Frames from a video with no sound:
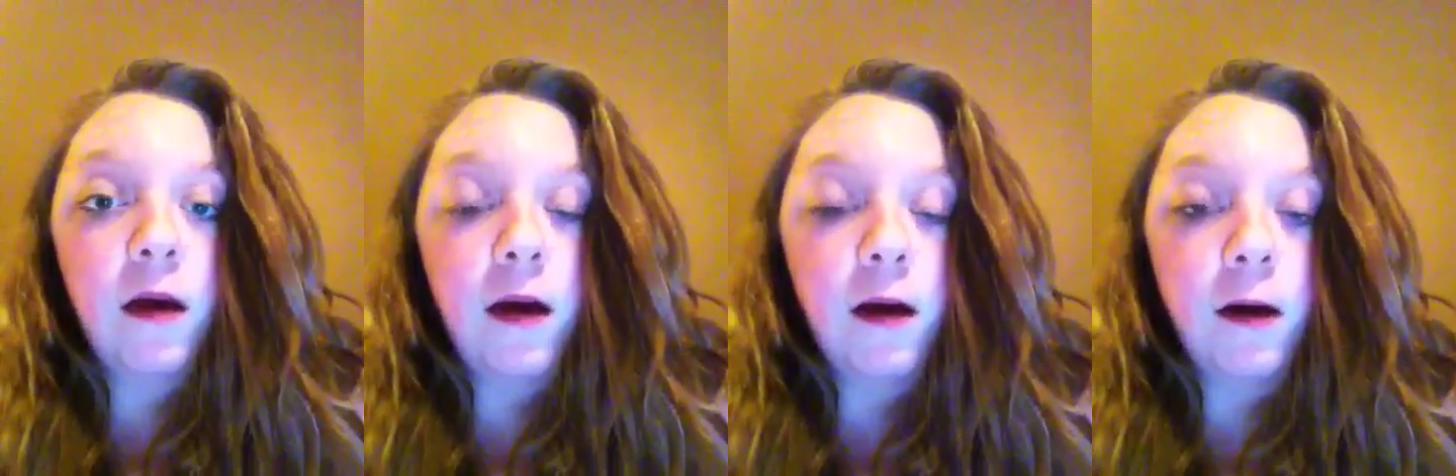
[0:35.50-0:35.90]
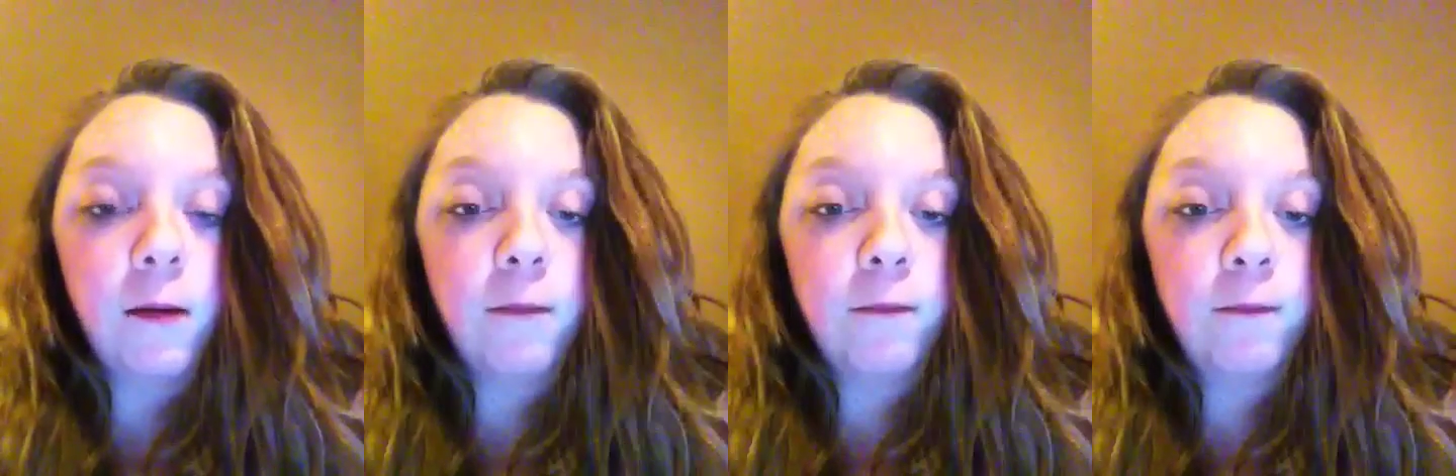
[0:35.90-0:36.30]

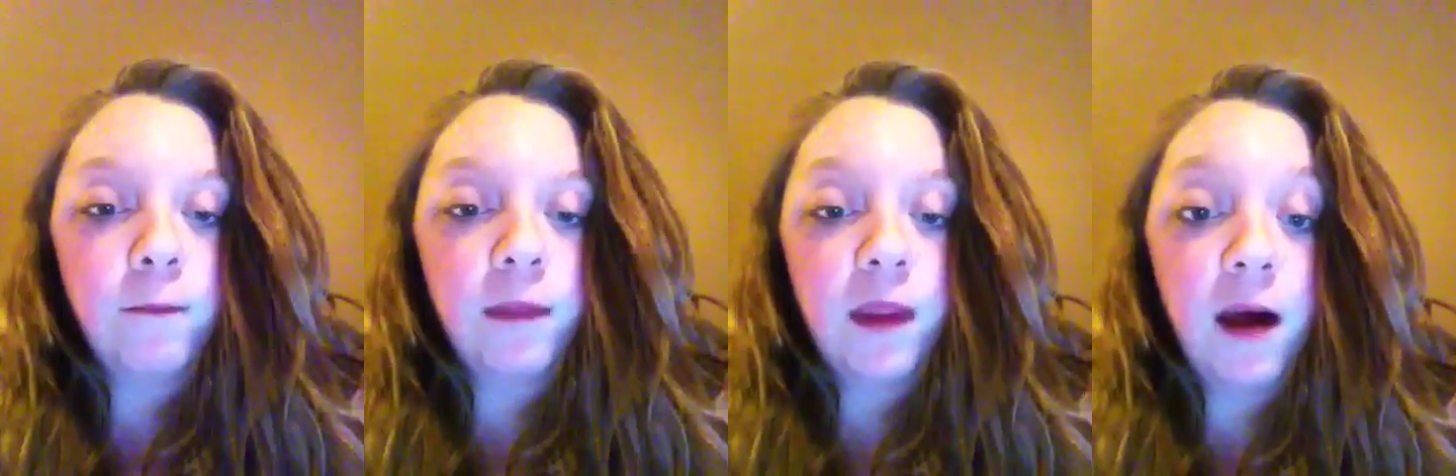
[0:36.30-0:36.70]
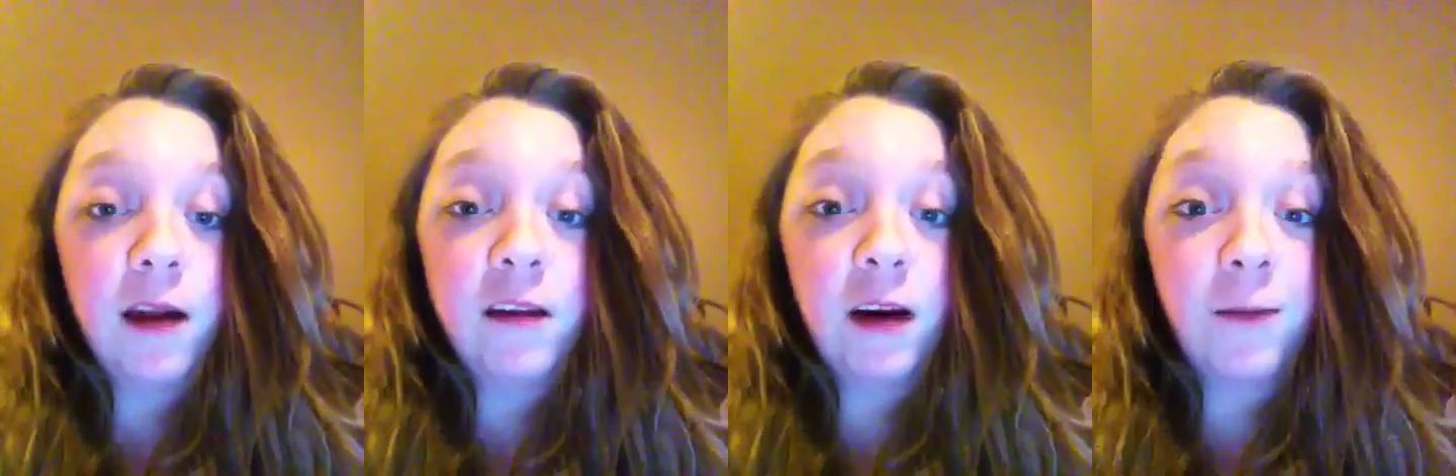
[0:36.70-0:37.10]
Um, I'll
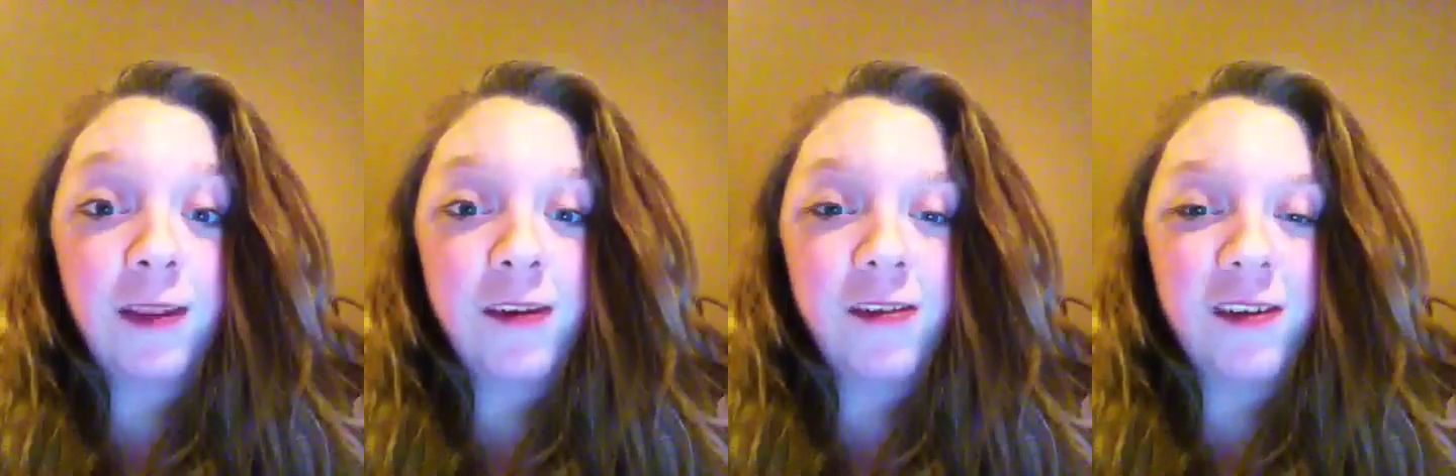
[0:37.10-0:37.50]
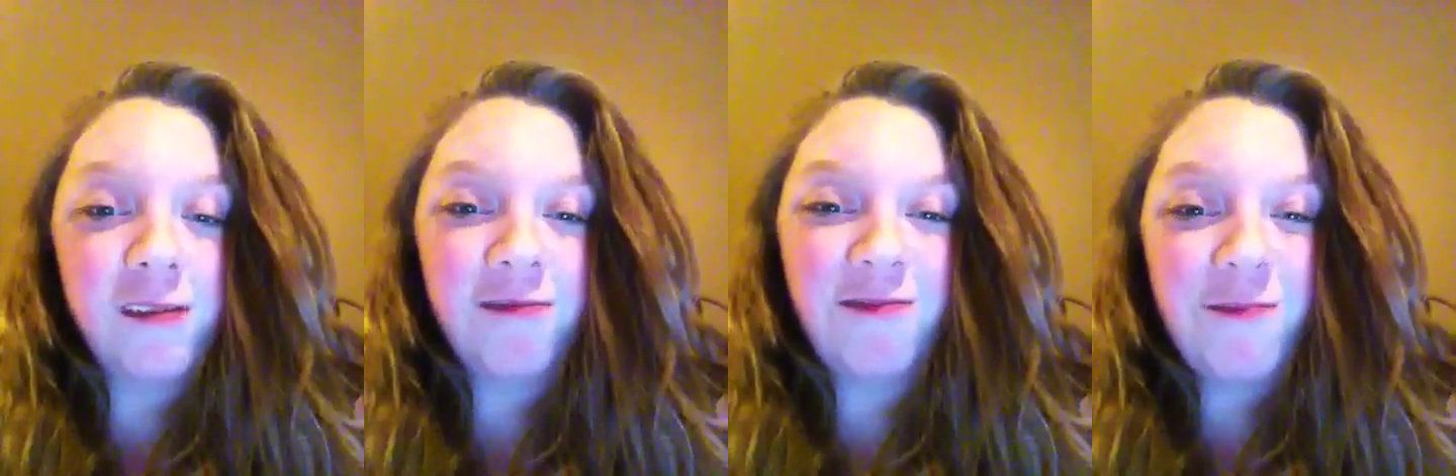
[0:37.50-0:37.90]
talk with you
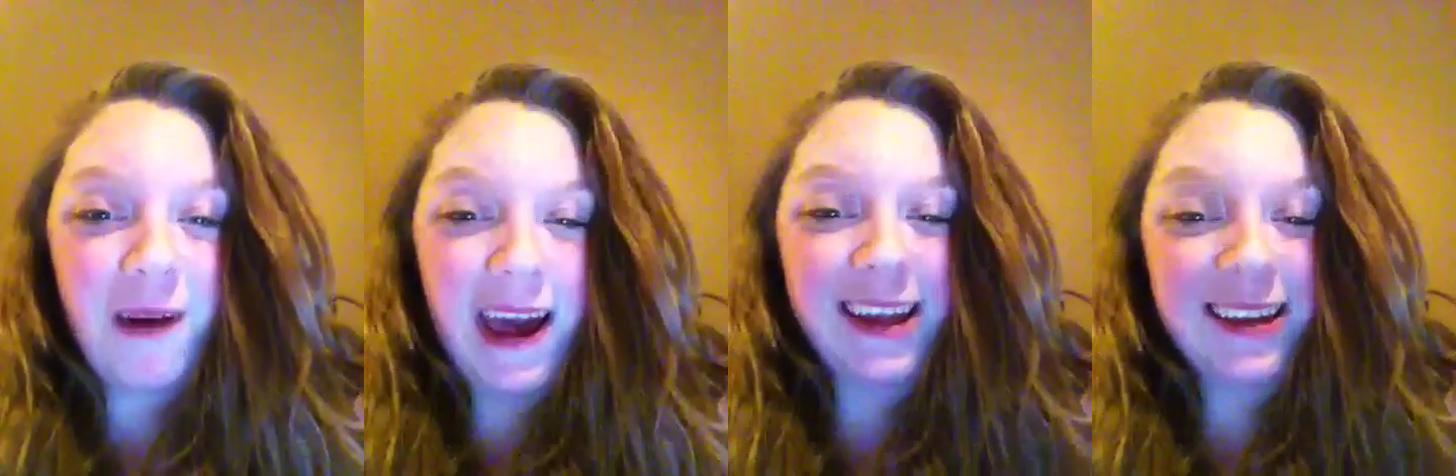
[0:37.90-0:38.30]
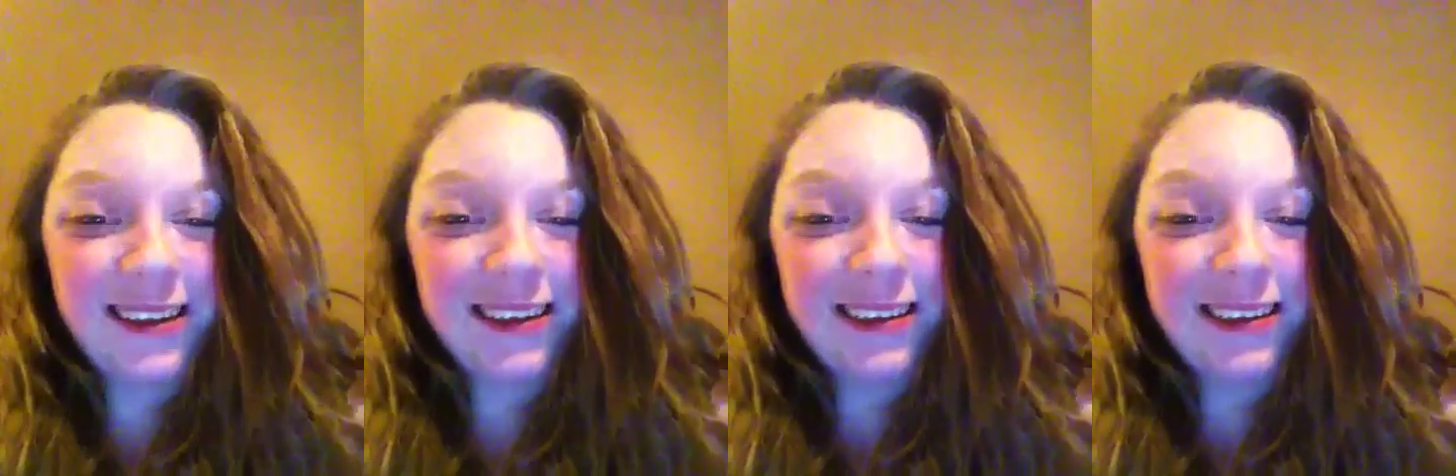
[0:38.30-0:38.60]
soon. Bye.